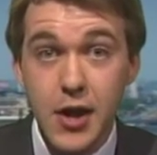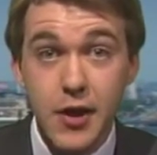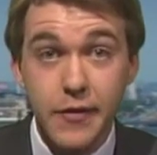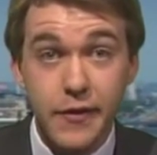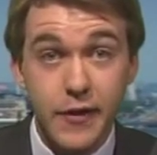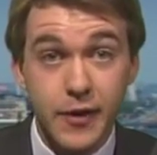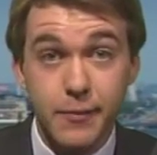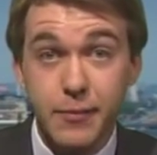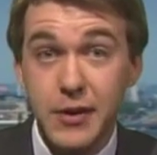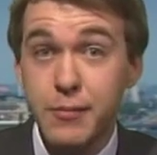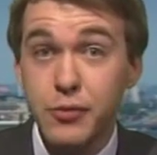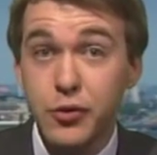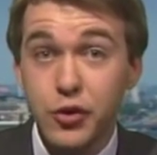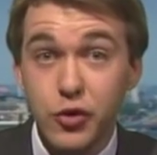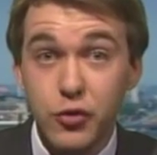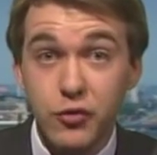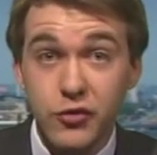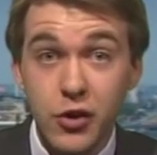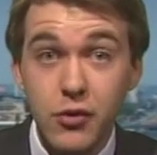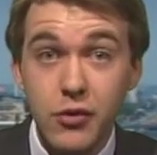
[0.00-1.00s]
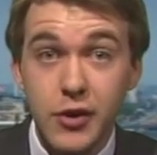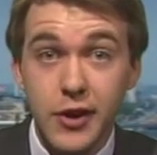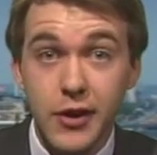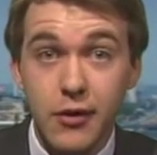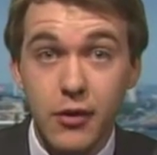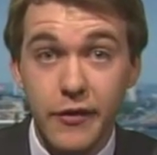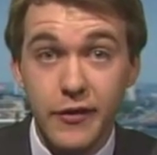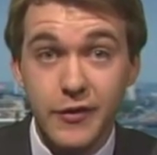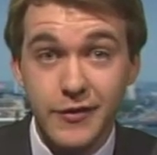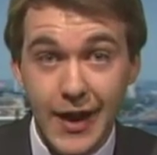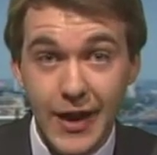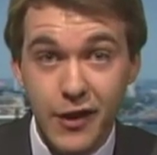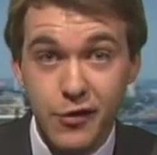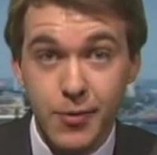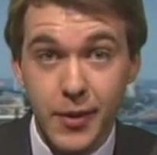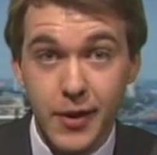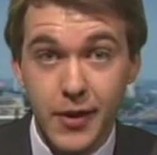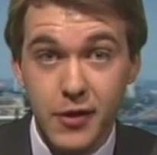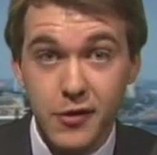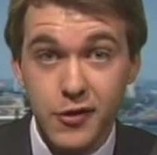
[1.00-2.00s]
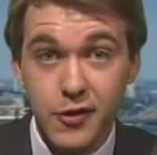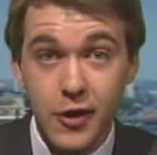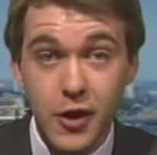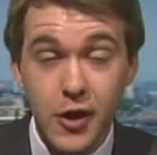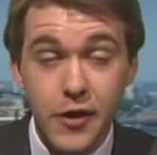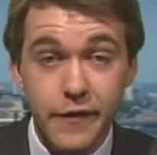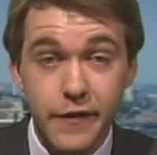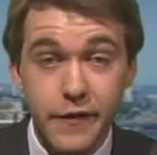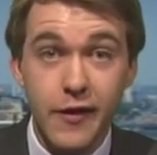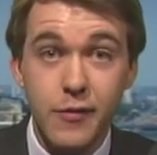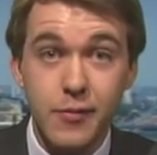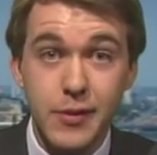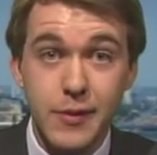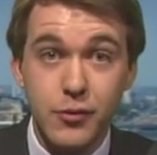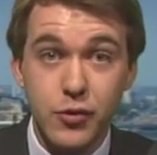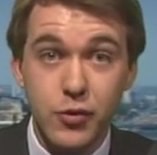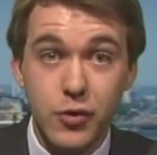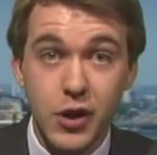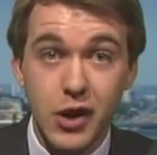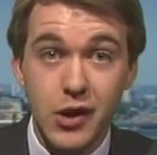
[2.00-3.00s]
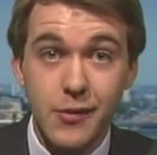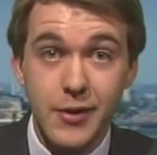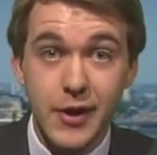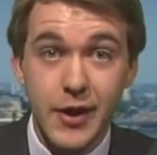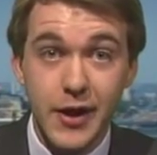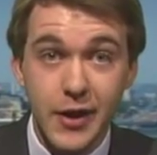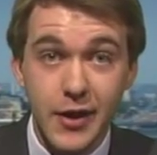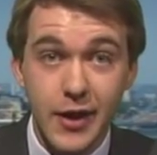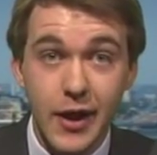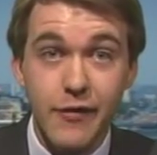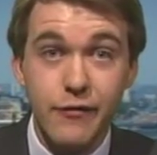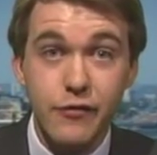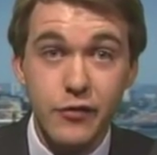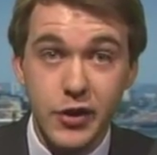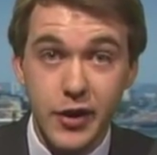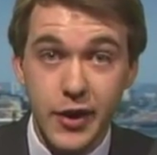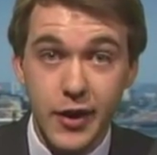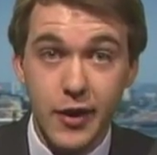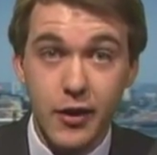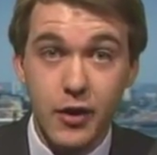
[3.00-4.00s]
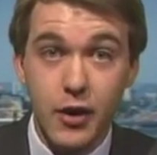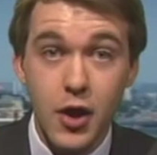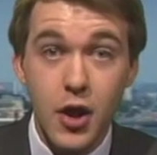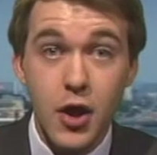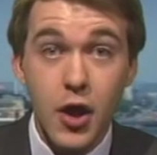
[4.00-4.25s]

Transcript: The people who you don't hear are the taxpayers. They're the people who are going to be hit every year.